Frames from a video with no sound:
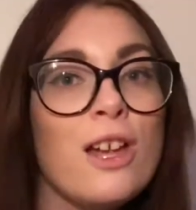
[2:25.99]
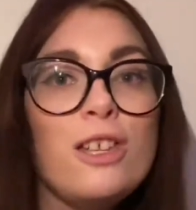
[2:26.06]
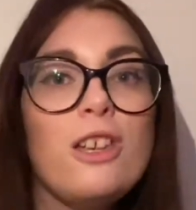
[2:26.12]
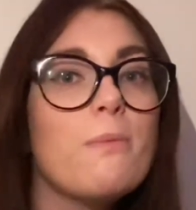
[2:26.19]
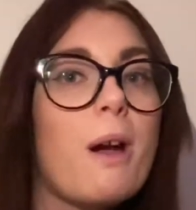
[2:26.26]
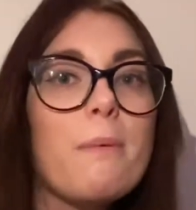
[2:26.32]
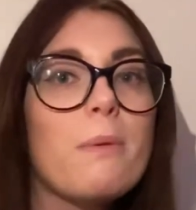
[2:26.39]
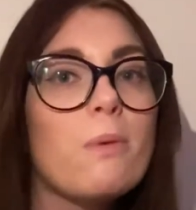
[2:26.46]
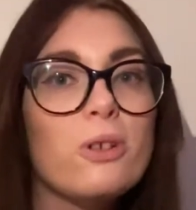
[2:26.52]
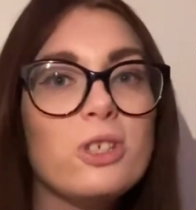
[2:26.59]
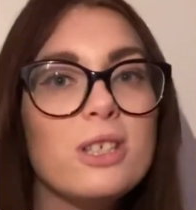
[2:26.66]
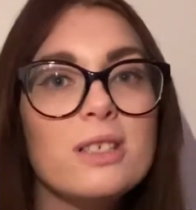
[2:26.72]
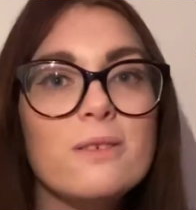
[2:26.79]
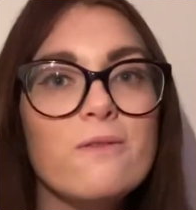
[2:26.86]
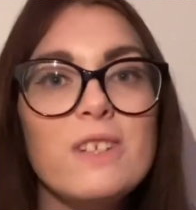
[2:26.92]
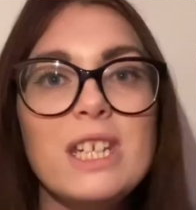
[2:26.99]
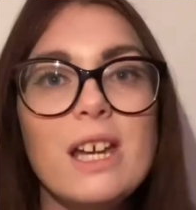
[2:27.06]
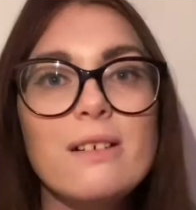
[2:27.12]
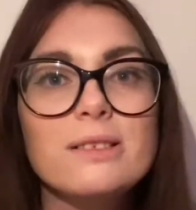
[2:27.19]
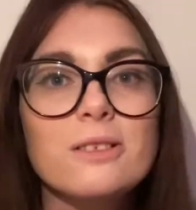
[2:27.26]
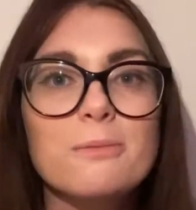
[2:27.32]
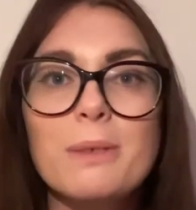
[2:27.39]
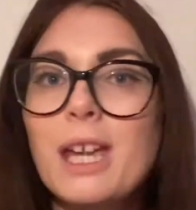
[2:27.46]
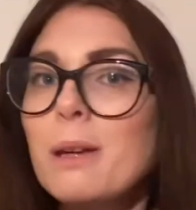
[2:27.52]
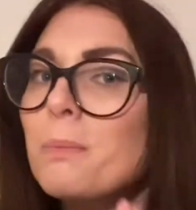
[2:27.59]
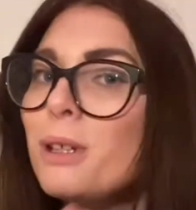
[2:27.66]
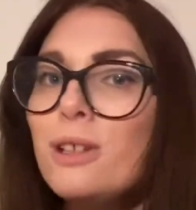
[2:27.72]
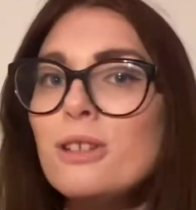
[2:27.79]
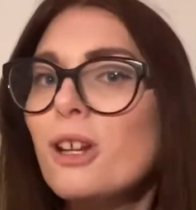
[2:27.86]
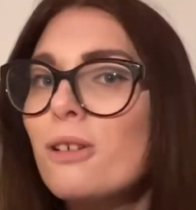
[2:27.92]
You might be watching some videos of me, but
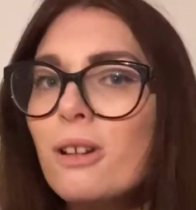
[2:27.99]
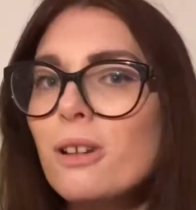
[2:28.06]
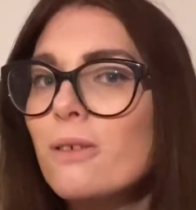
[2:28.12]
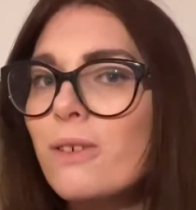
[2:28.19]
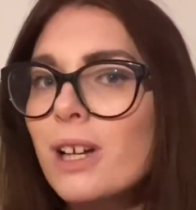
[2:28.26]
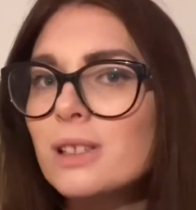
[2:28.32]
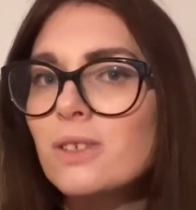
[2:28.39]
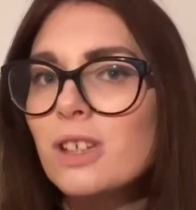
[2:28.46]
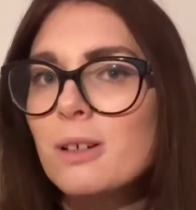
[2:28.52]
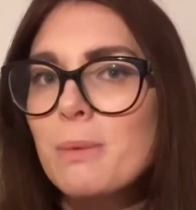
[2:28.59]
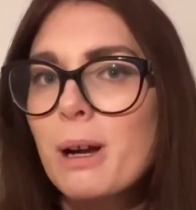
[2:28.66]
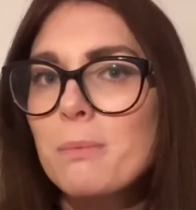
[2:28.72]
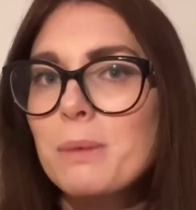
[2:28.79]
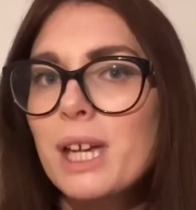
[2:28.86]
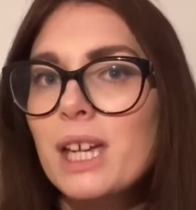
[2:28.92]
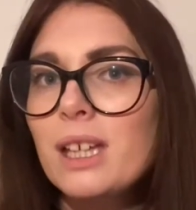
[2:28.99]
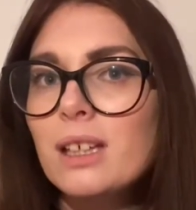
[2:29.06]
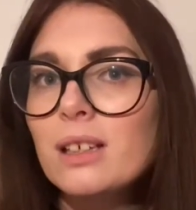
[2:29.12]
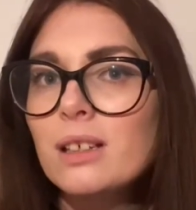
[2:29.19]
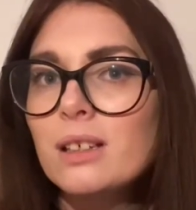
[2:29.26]
you don't know the first thing about me.